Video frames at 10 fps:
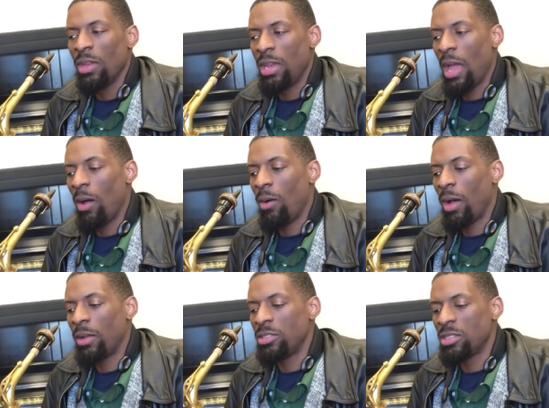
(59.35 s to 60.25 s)

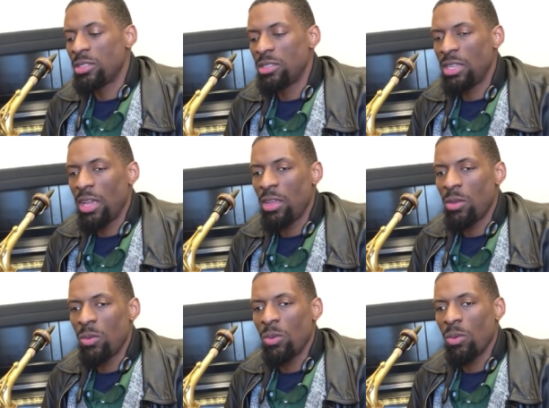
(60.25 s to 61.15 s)
Now, just to tell
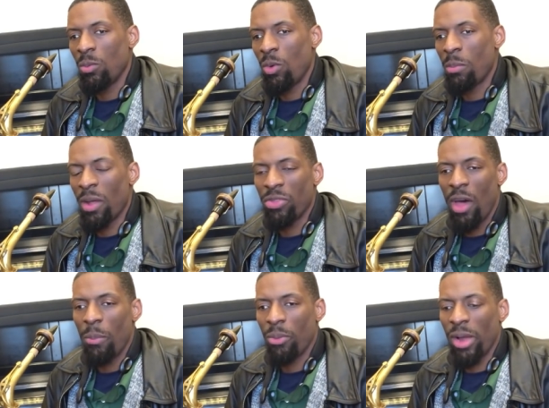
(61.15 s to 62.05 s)
you what my
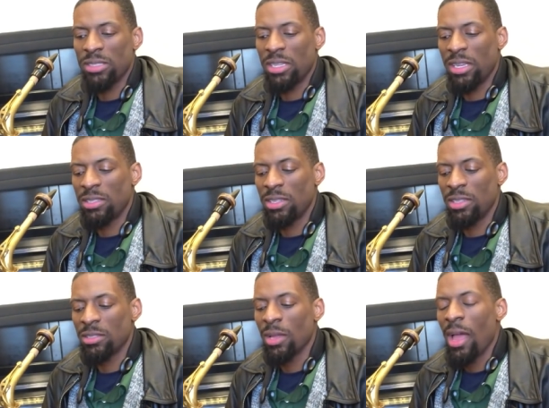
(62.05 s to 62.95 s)
thought process
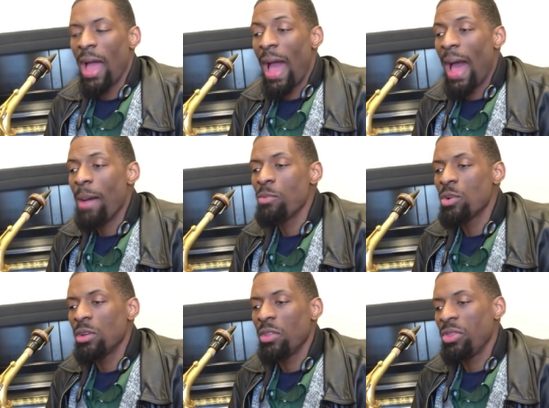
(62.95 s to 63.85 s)
is, I'm going to